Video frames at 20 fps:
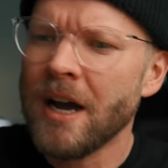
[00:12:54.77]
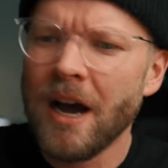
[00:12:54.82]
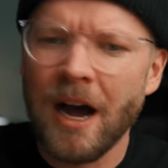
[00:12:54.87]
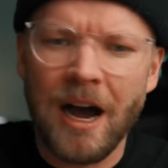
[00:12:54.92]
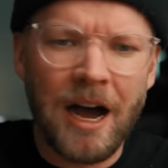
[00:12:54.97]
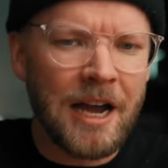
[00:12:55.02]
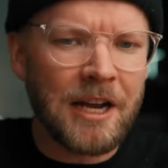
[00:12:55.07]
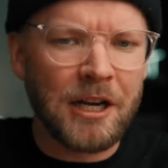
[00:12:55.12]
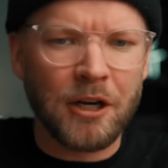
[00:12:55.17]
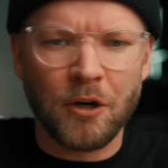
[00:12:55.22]

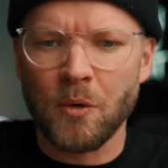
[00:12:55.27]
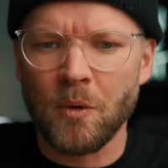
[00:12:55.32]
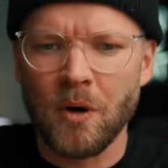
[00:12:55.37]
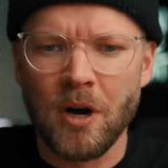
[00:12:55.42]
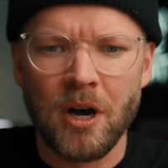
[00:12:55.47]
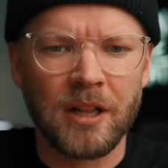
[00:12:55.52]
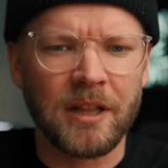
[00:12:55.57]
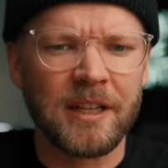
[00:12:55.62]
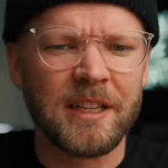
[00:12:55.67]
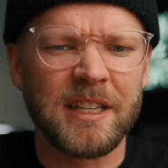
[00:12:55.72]
High
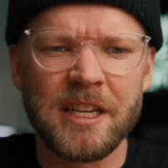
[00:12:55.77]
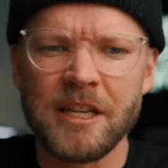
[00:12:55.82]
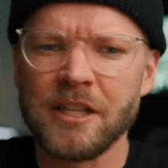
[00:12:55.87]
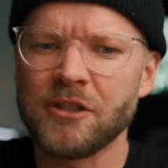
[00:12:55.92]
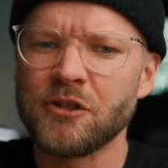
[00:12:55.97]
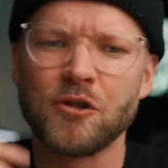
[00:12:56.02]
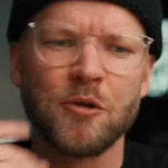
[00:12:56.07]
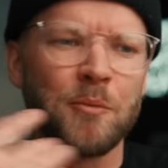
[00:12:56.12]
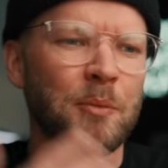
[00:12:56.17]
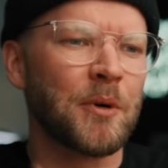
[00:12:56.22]
quality,
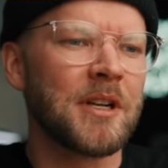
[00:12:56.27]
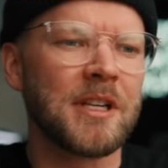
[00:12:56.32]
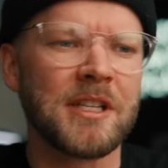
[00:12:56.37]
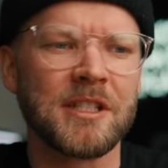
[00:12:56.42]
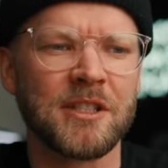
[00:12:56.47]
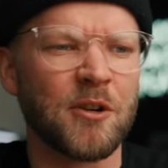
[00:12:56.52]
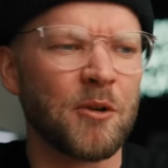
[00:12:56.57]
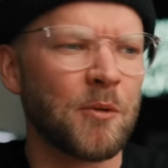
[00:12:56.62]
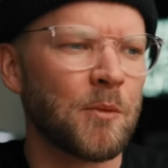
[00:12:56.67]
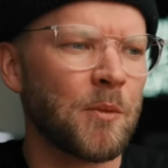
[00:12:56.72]
super
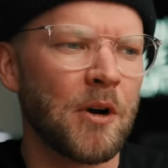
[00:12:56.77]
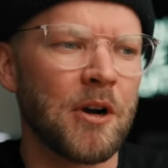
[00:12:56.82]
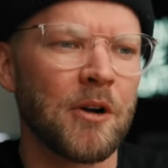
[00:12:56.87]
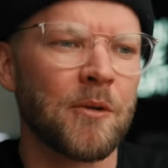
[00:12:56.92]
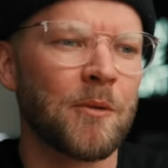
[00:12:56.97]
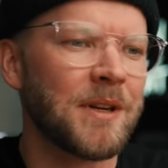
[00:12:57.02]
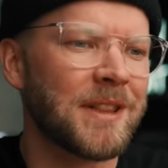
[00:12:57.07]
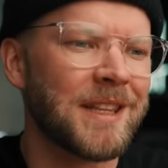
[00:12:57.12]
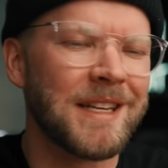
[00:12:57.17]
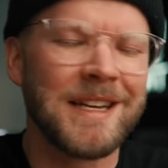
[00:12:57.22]
easy to
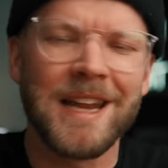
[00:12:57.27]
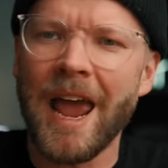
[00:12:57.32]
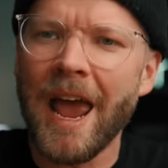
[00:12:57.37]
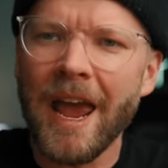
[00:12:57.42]
work with in